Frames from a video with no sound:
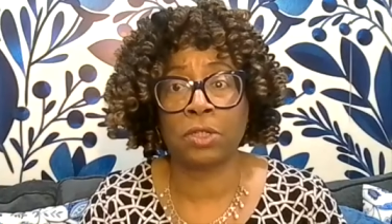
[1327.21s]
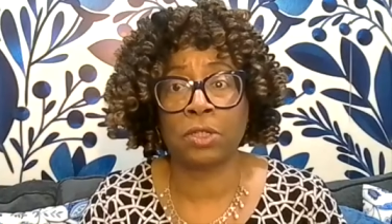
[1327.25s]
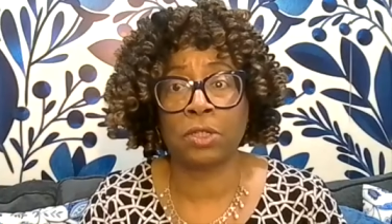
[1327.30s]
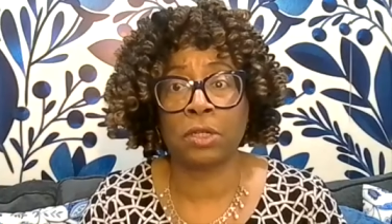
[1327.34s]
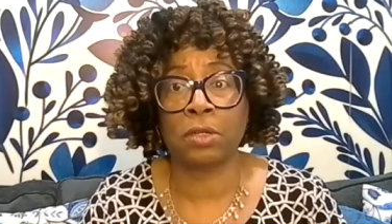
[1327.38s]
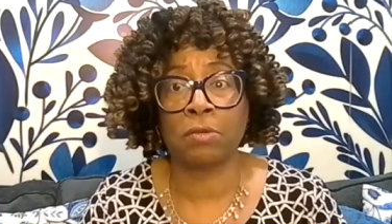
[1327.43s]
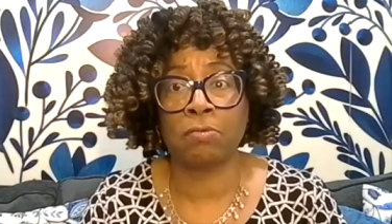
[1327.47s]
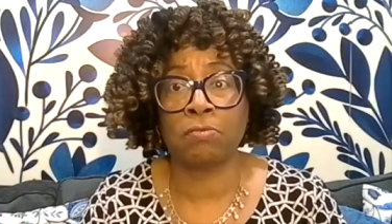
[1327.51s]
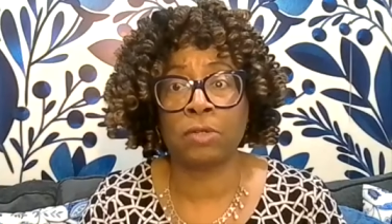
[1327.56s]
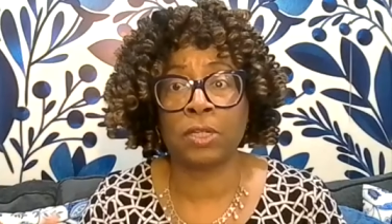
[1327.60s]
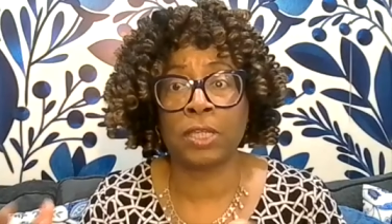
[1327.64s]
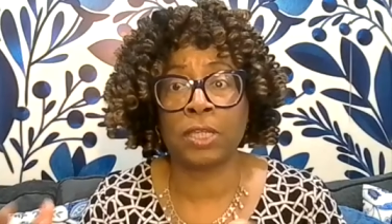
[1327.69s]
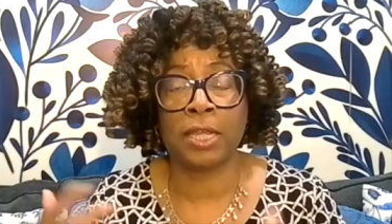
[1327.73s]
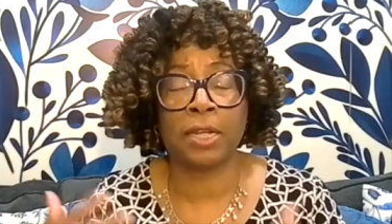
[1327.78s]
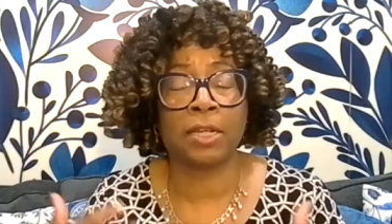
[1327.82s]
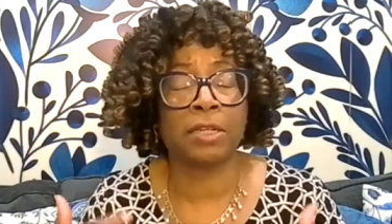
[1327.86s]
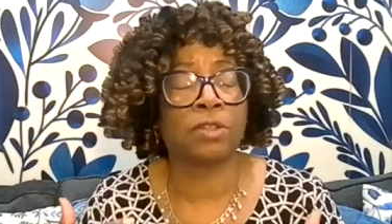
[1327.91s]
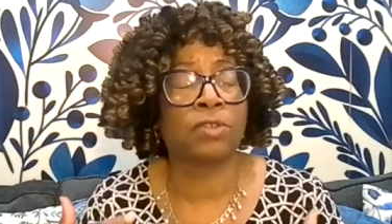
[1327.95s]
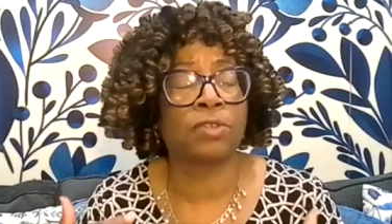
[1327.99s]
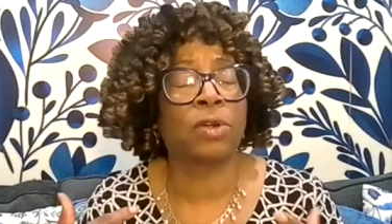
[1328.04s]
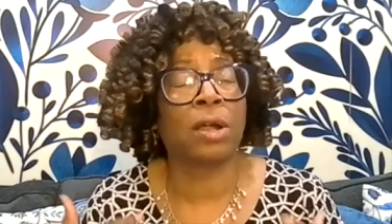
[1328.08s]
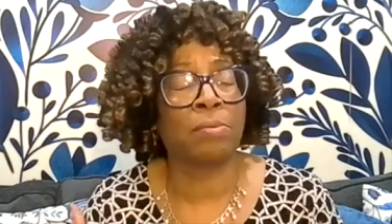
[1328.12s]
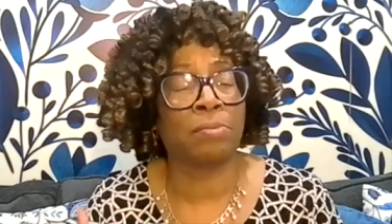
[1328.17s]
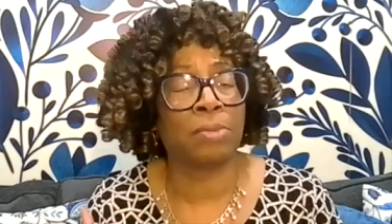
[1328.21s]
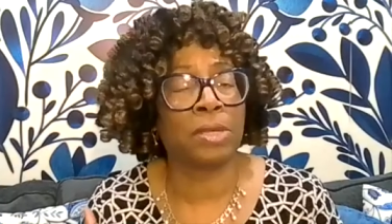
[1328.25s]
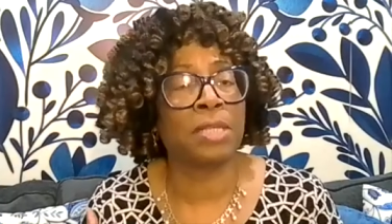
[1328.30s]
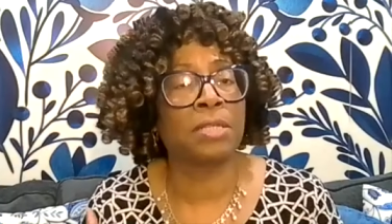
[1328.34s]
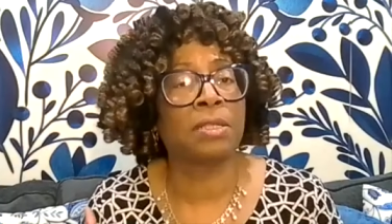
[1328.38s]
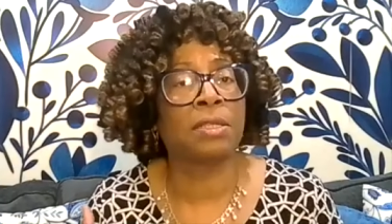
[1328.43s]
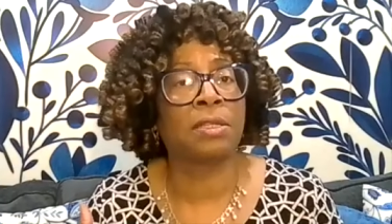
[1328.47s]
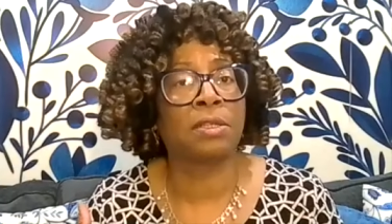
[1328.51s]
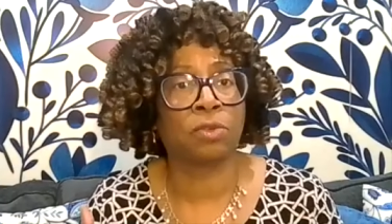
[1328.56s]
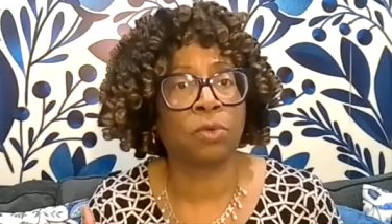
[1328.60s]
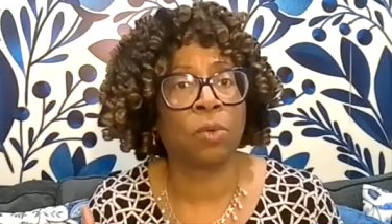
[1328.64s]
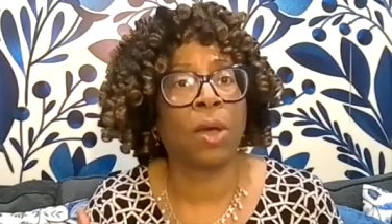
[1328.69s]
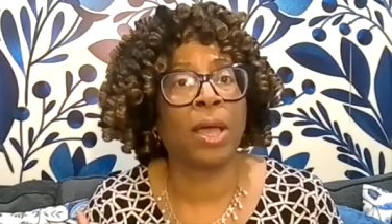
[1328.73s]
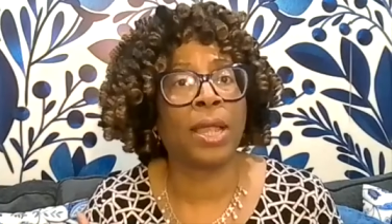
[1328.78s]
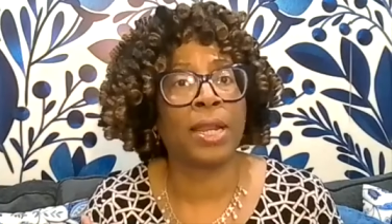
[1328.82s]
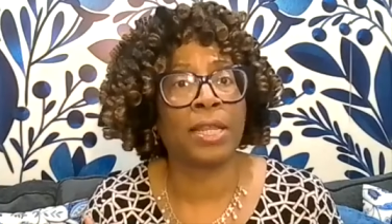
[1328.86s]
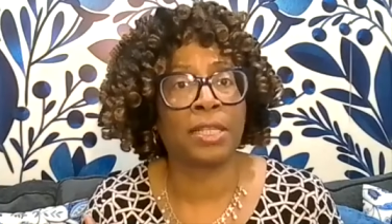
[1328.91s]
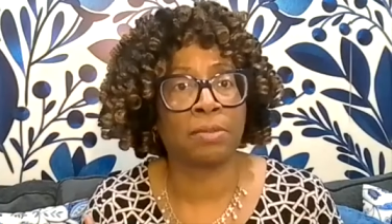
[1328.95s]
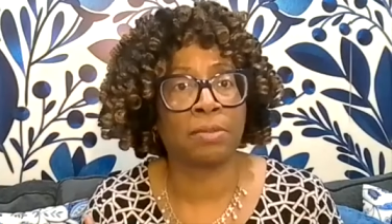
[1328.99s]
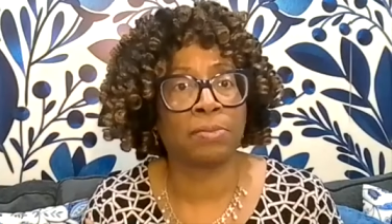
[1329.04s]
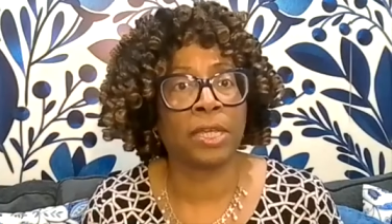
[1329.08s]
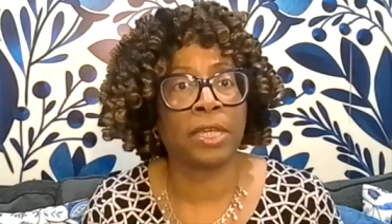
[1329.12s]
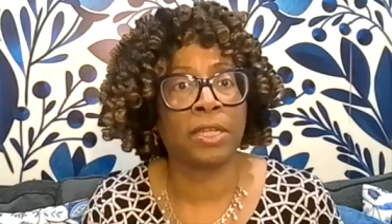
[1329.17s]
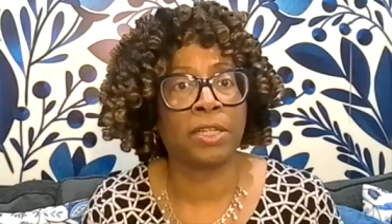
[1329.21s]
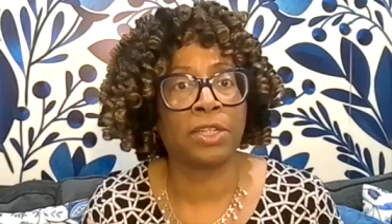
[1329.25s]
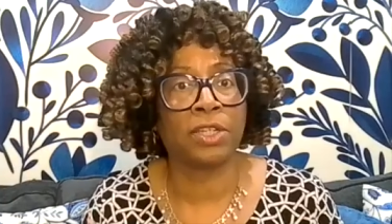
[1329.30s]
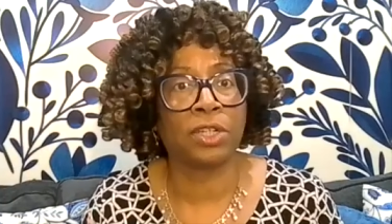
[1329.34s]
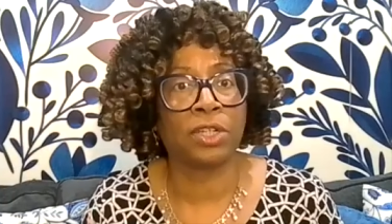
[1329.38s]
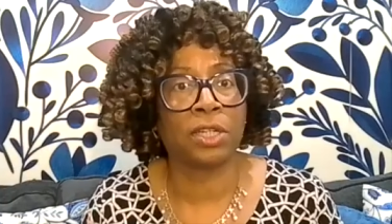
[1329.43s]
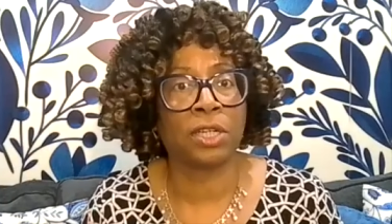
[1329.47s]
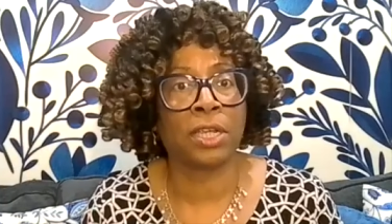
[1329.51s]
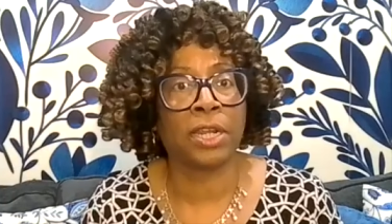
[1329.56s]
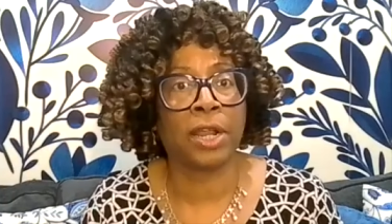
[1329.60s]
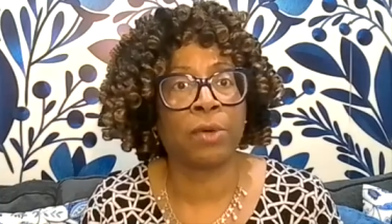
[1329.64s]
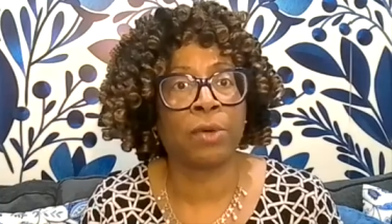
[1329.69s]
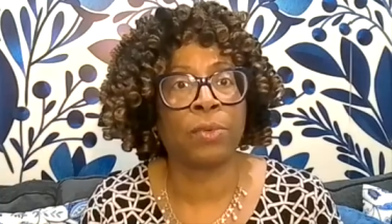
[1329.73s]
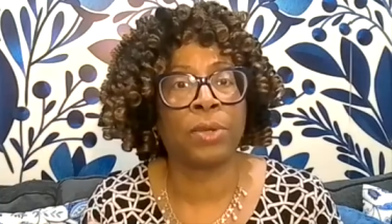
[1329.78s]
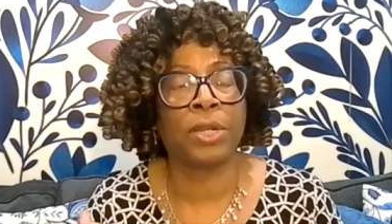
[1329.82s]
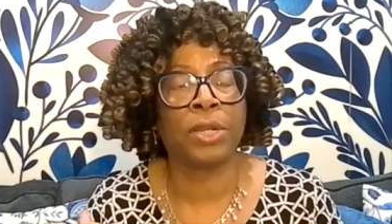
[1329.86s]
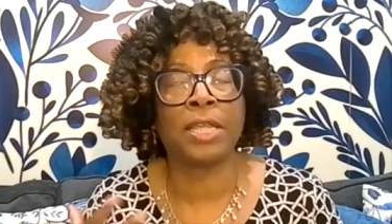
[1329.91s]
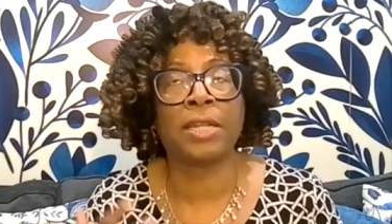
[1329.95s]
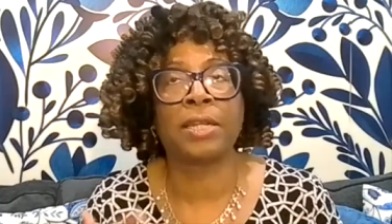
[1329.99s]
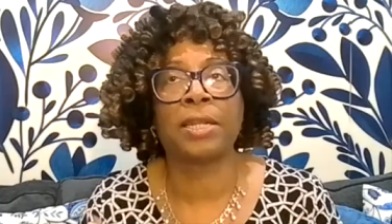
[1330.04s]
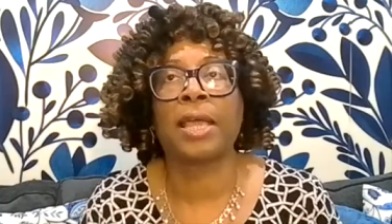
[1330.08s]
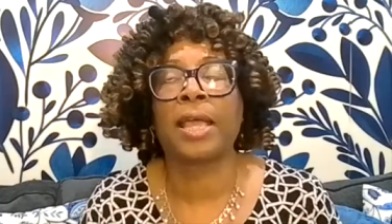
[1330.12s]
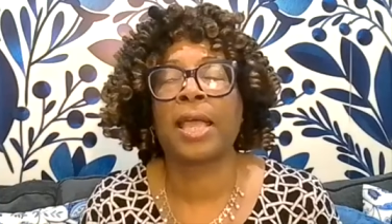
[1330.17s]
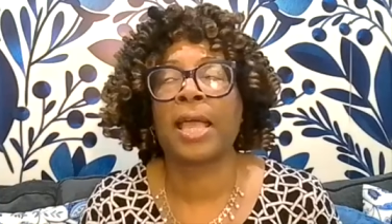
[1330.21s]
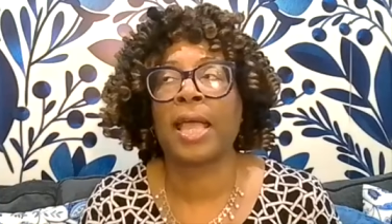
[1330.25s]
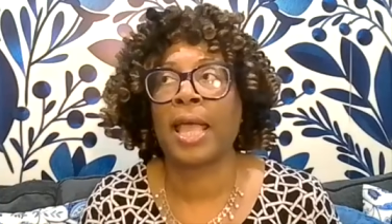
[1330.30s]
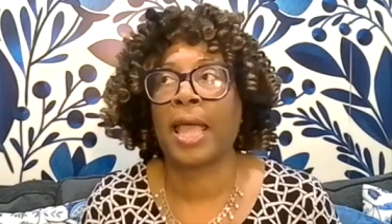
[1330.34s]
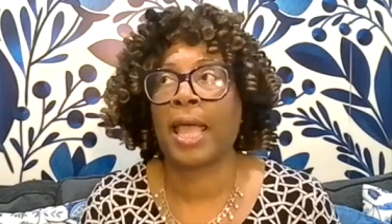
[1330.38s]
to get into our business quite as much. You know, we didn't.